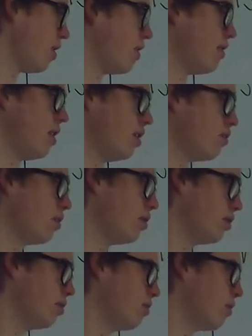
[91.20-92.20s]
this is equal
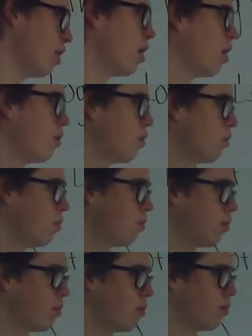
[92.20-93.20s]
to
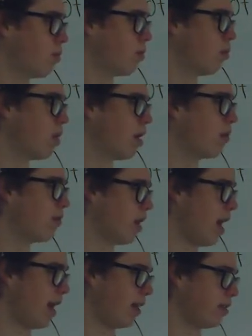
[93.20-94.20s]
1
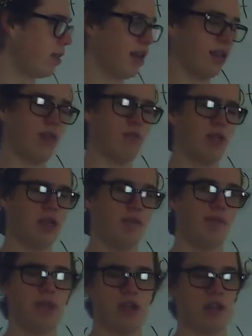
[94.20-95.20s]
over x ln b.
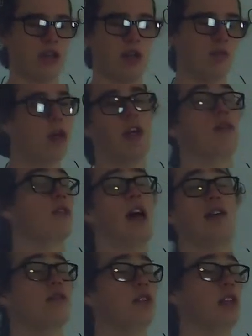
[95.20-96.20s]
And you're like, wait,
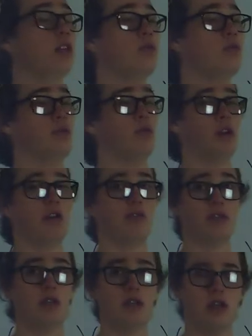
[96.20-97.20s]
how is that equal to 1
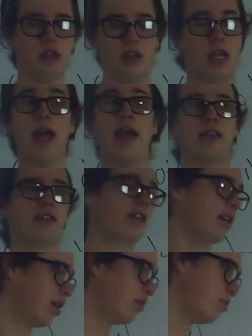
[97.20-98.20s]
over x
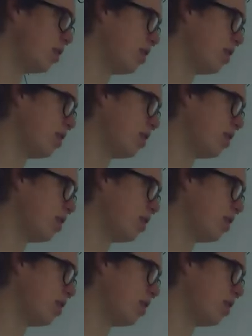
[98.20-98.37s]
ln